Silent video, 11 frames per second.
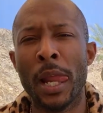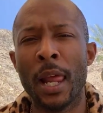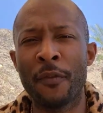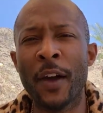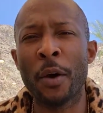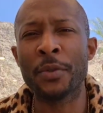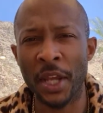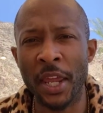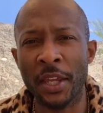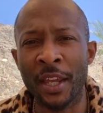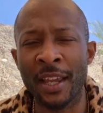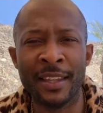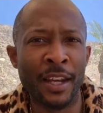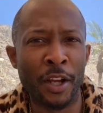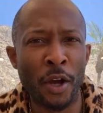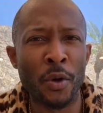if I don't take it and
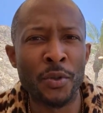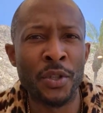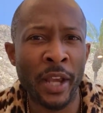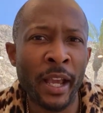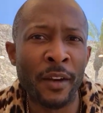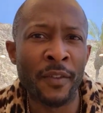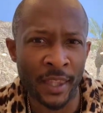then it goes negative